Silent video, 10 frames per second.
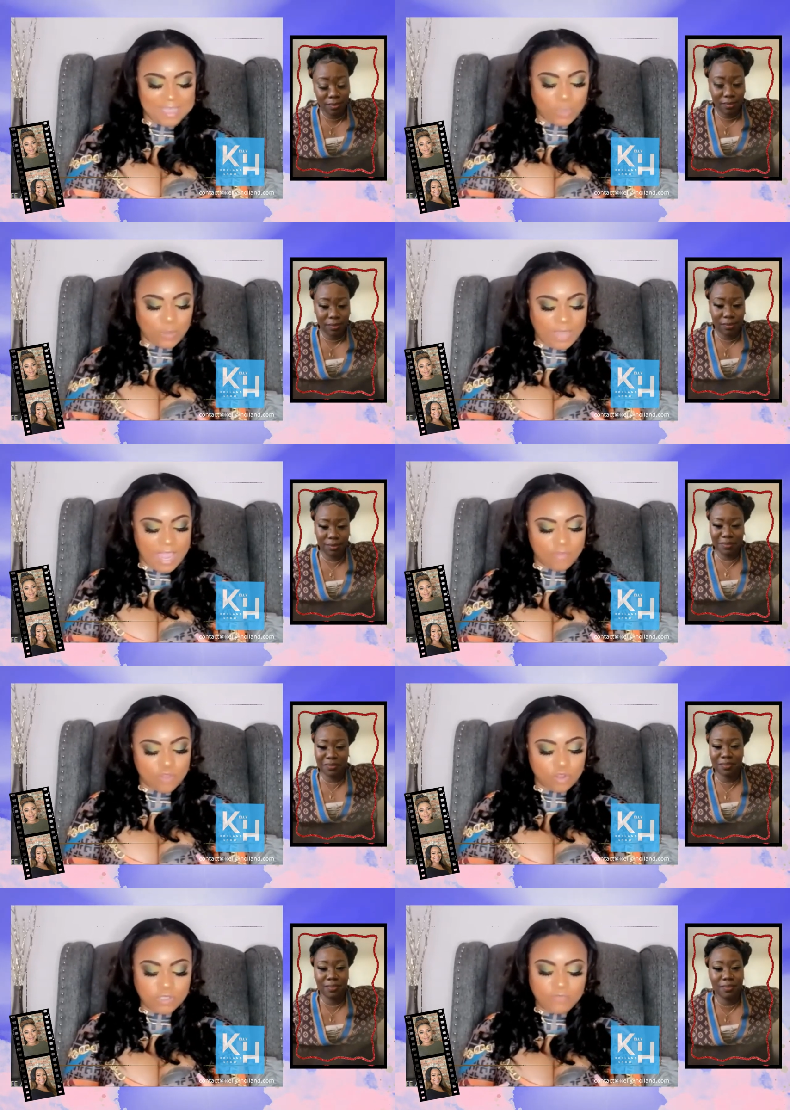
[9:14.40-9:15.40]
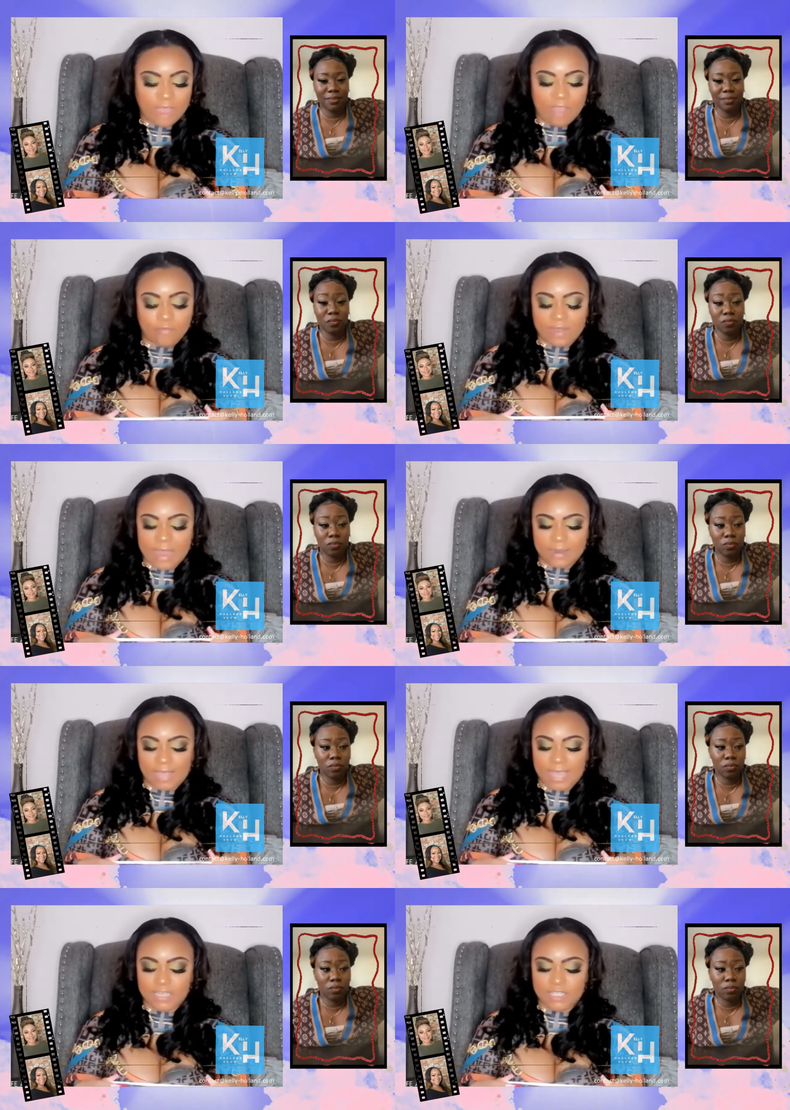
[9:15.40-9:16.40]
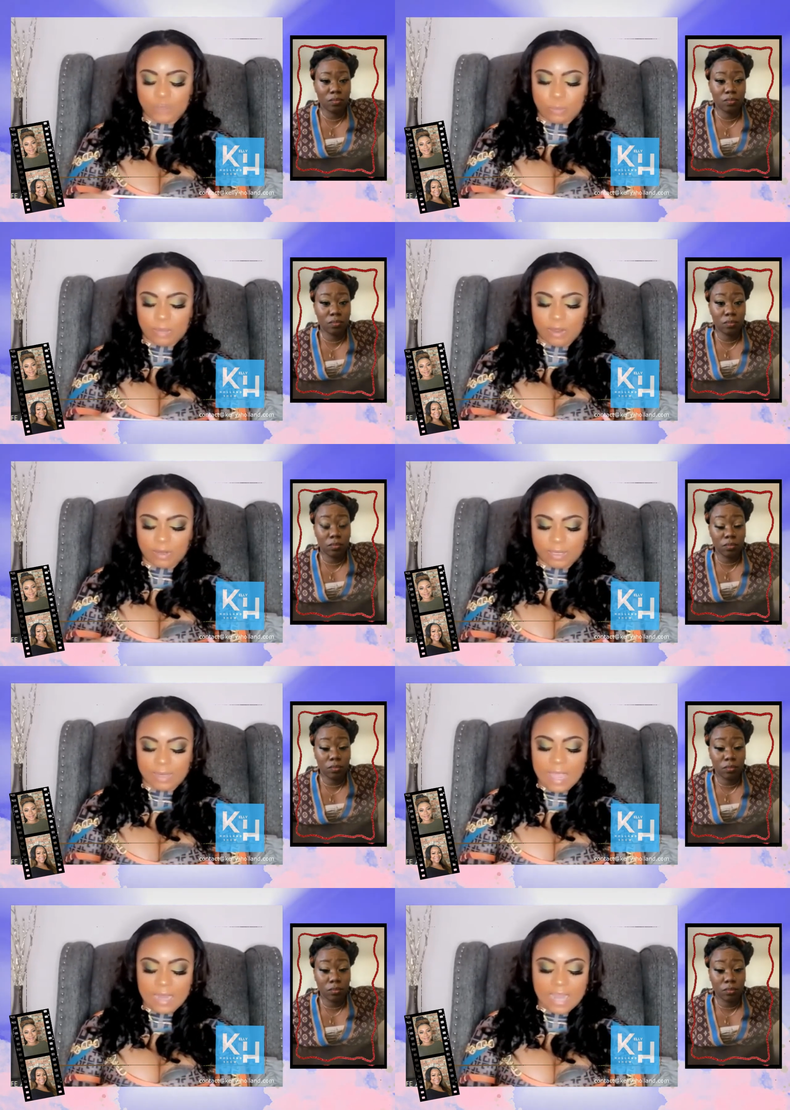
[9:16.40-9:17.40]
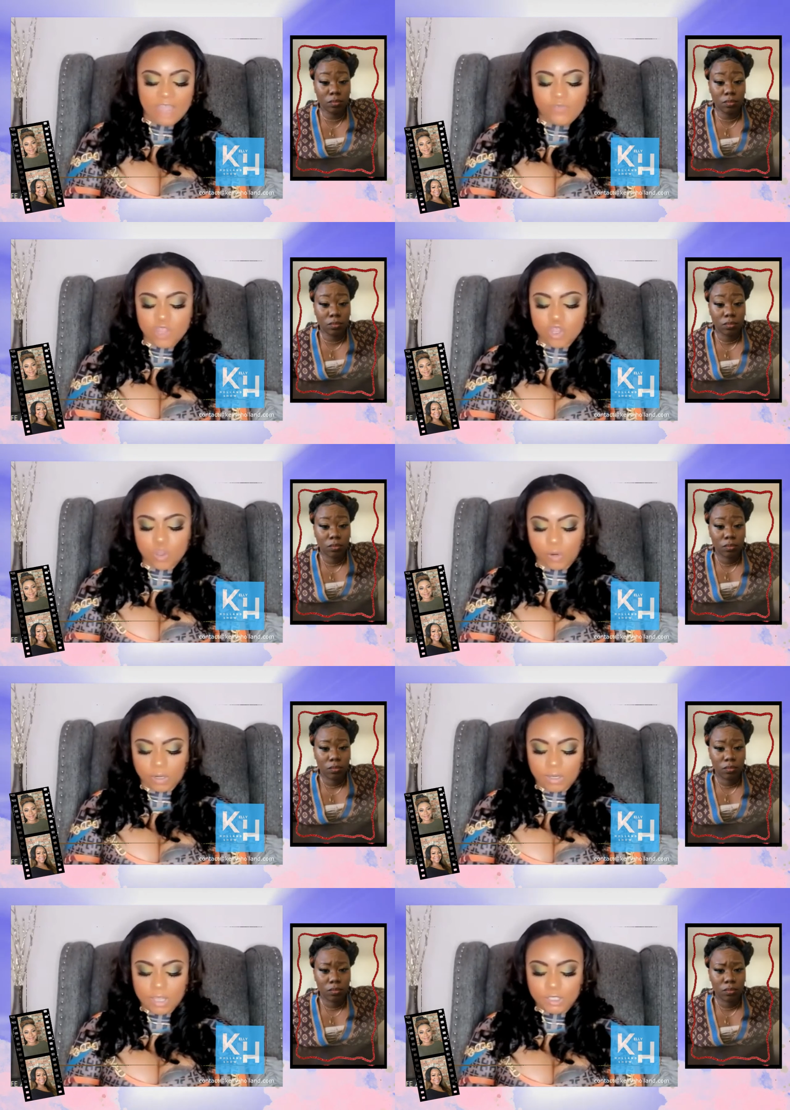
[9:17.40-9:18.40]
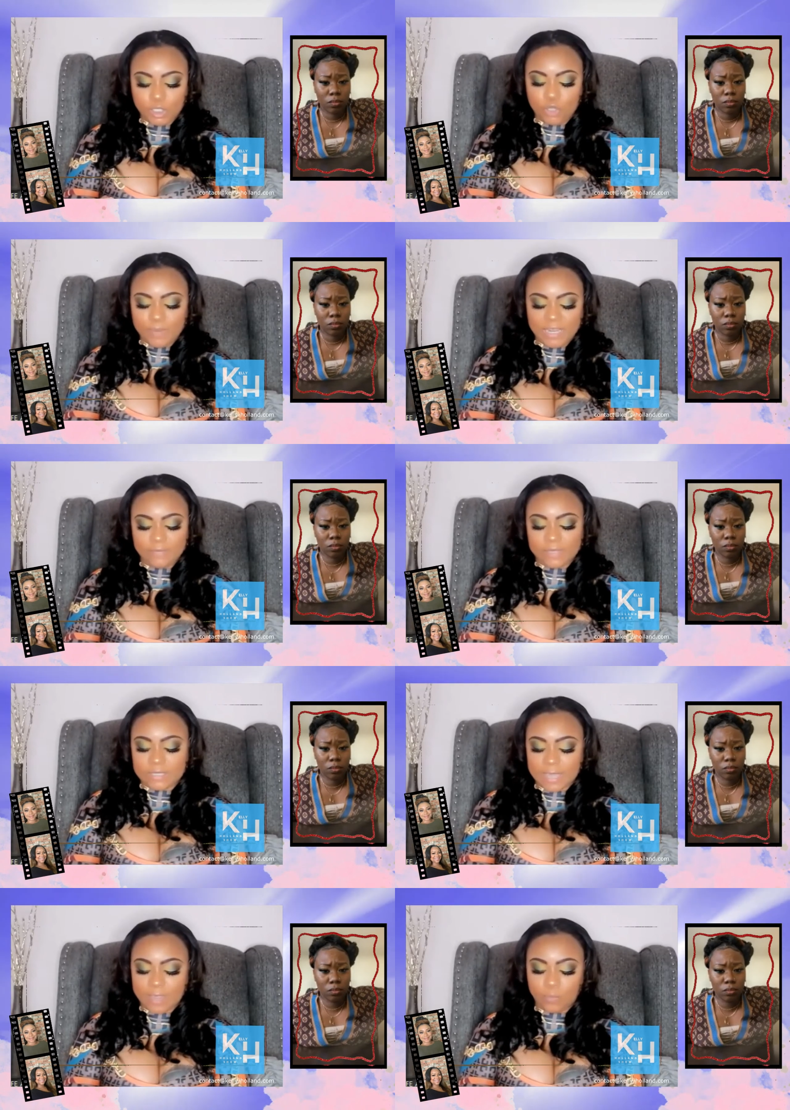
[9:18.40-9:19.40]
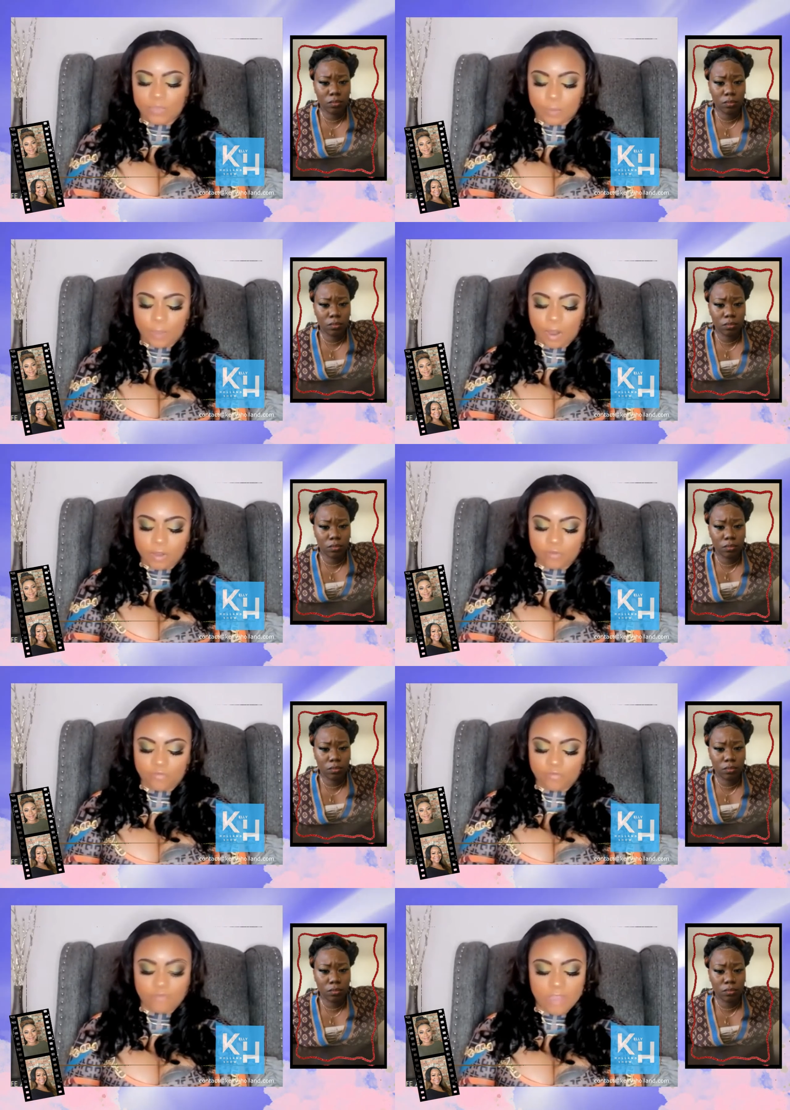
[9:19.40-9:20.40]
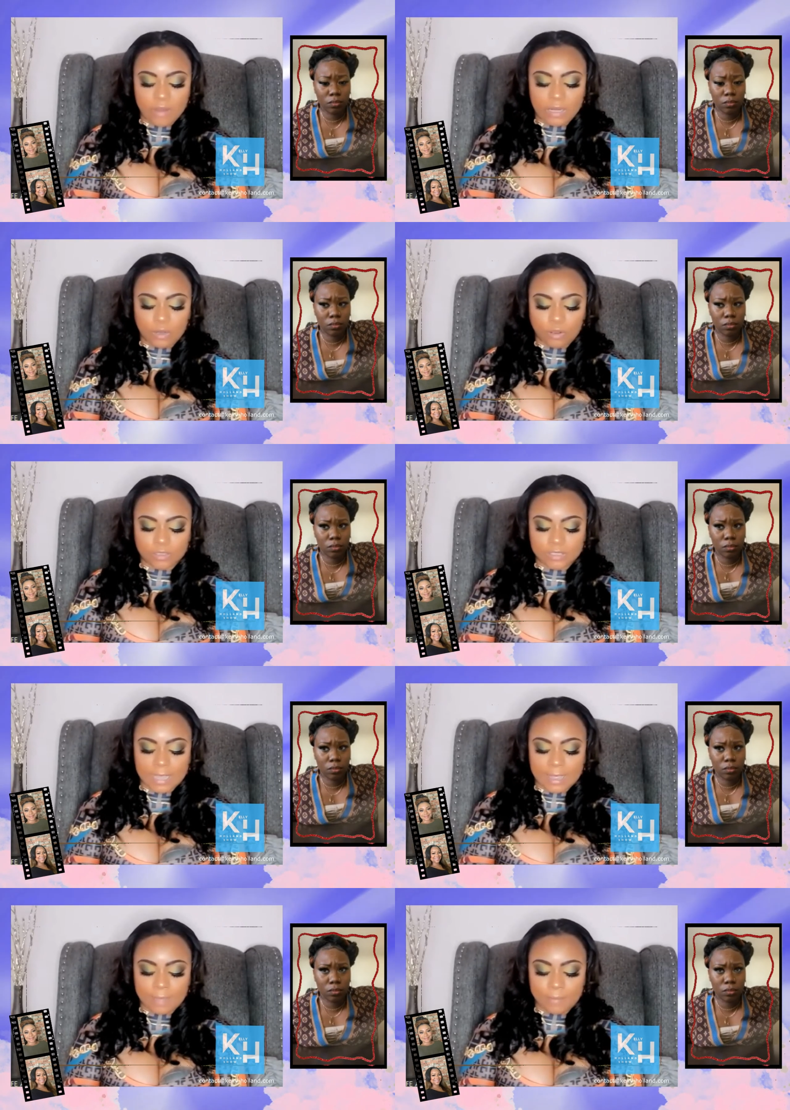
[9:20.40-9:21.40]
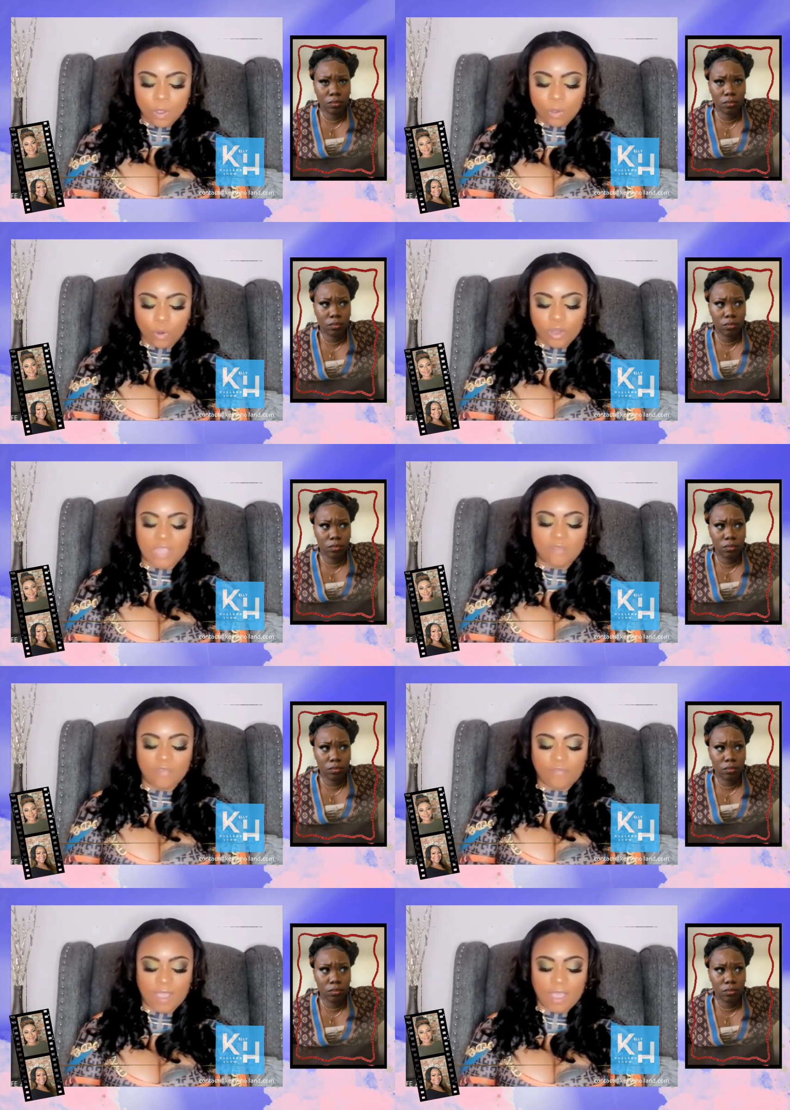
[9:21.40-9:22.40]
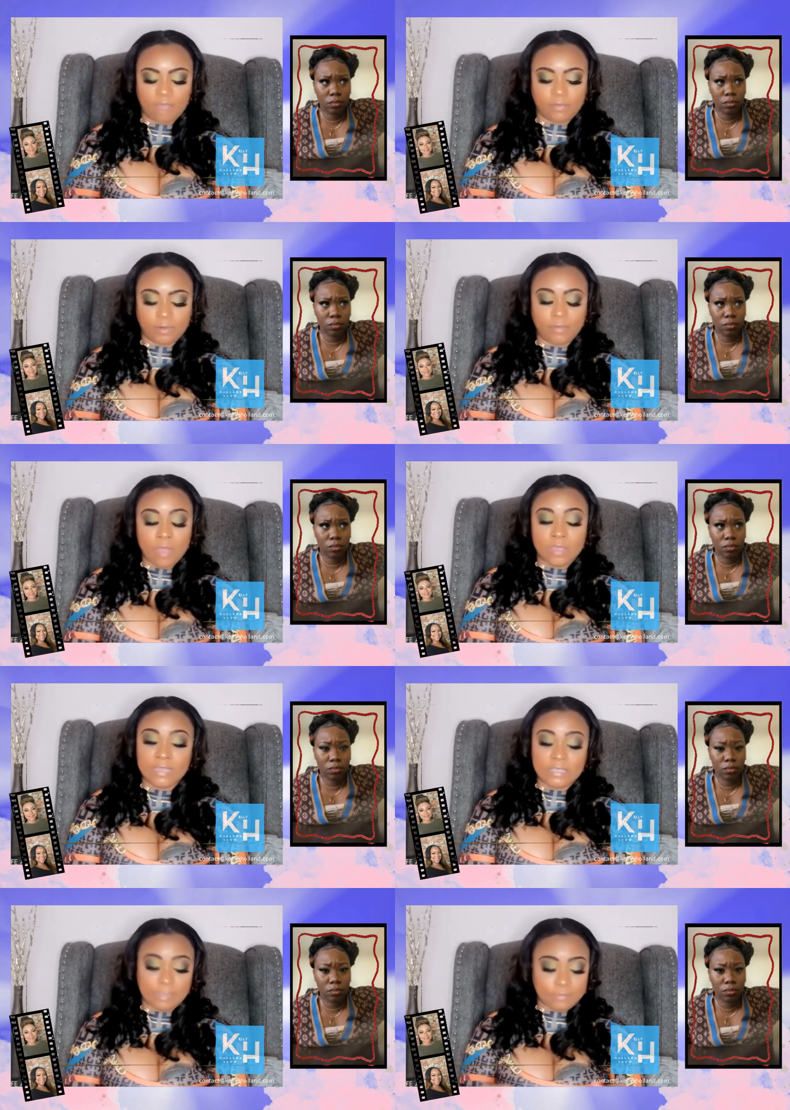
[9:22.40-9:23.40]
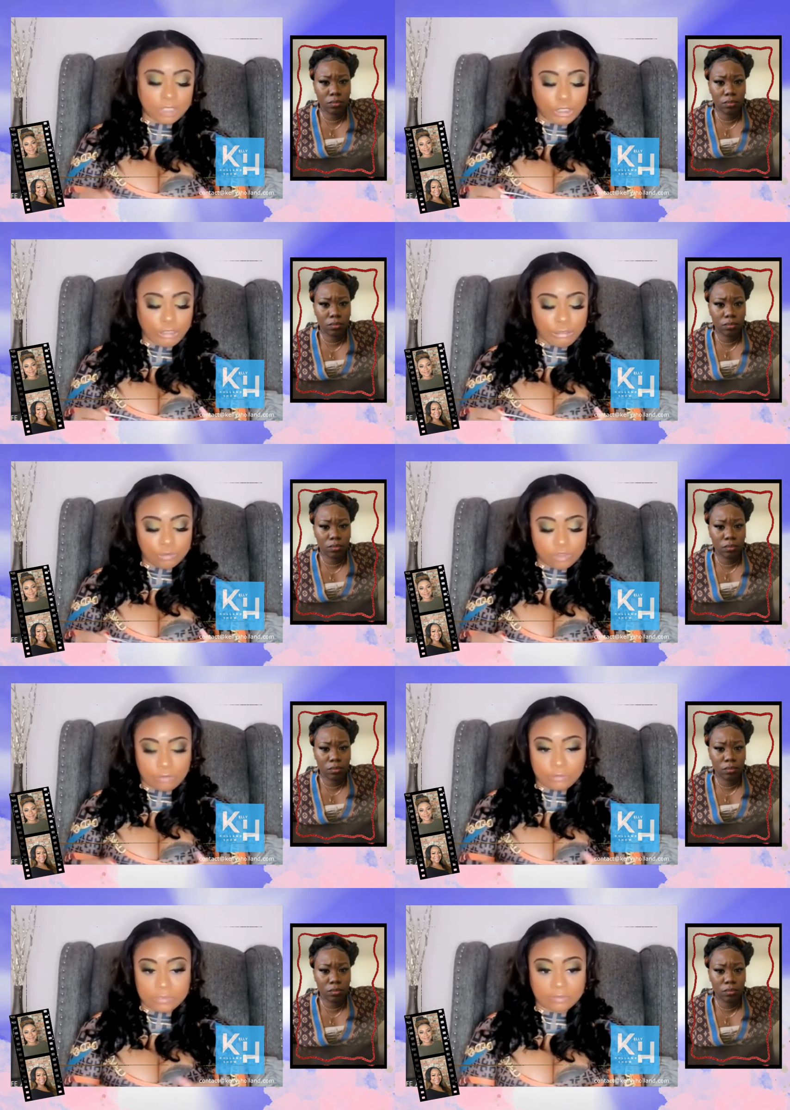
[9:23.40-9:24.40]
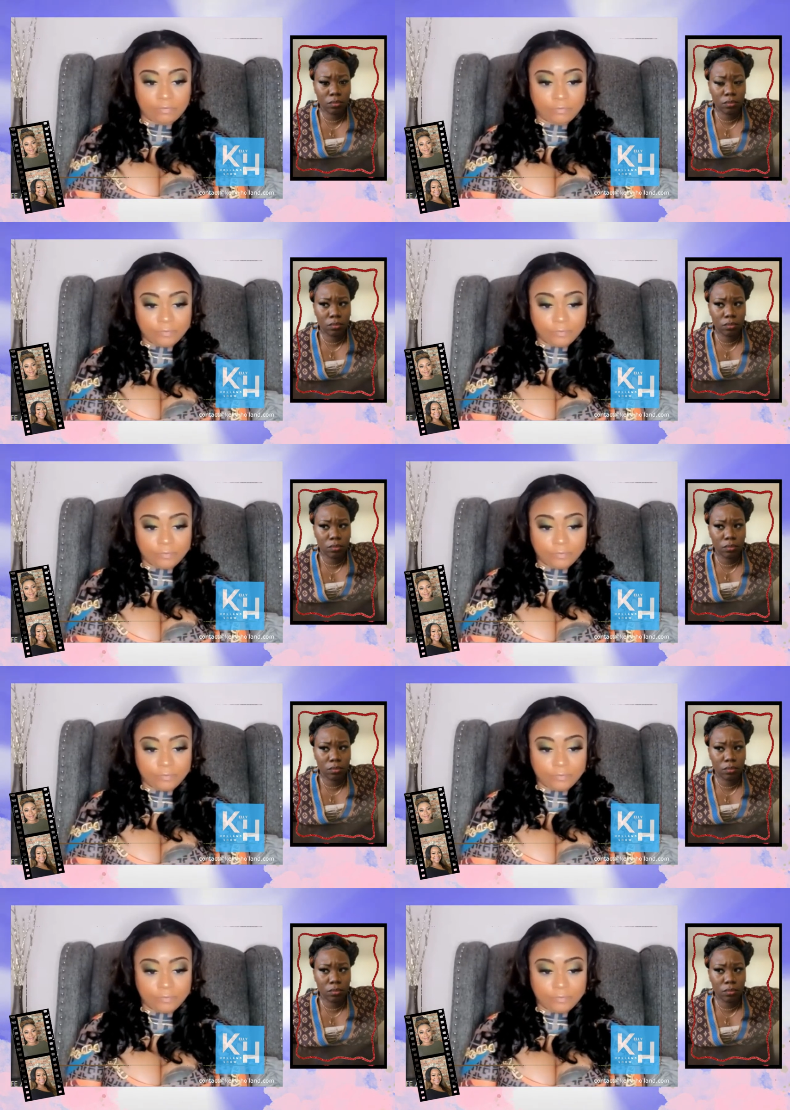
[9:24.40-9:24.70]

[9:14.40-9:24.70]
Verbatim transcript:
Speaker 1: so we have Joseph Everett out of Catonsville, Maryland. Life is short. Do you believe in staying with the partner for a very long time or even forever? That's up to you, Joseph.